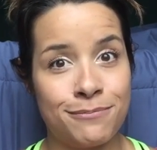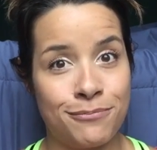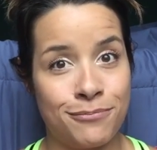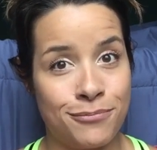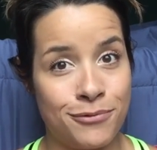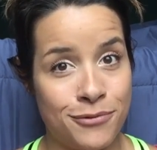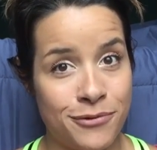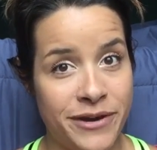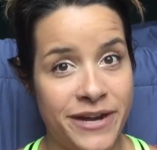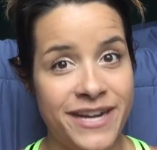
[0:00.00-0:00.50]

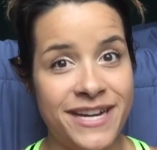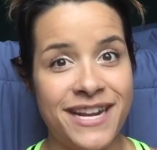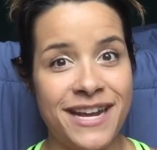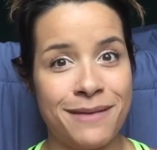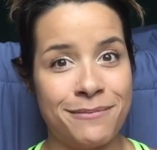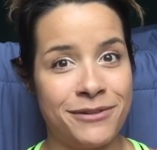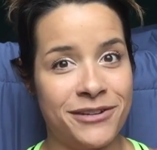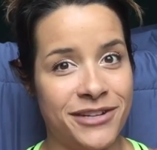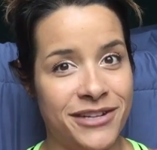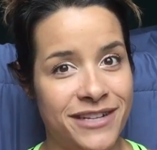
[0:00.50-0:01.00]
pretty
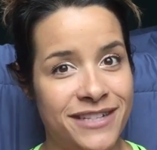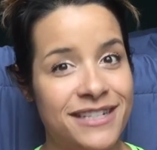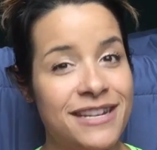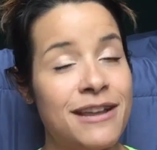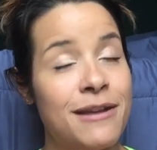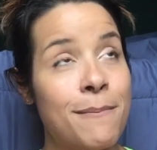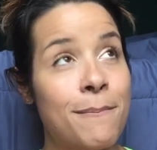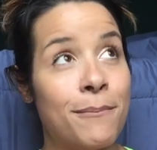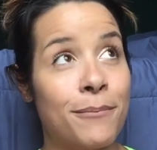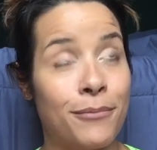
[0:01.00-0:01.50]
damn good.
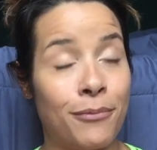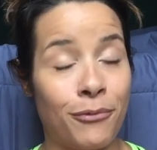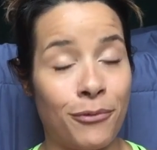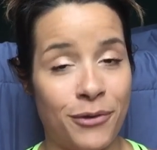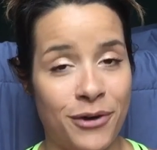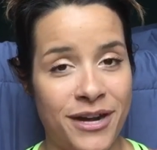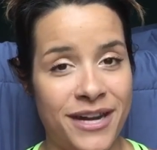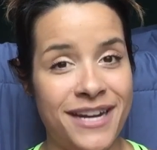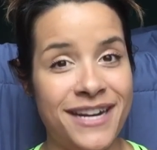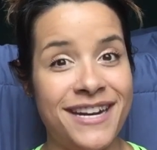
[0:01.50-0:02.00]

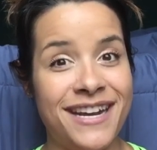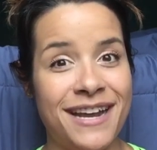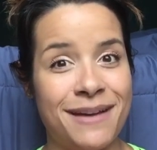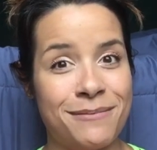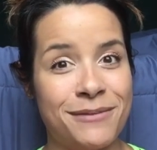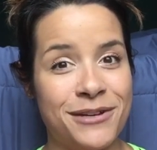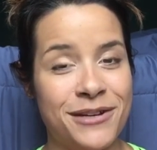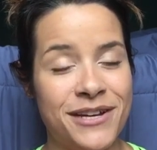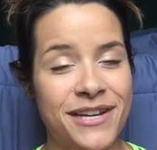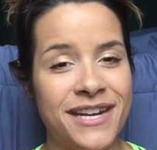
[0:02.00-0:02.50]
Pretty
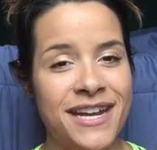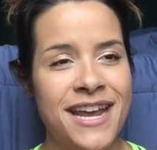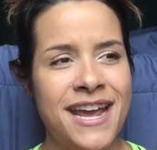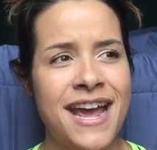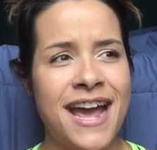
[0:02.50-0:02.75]
damn good.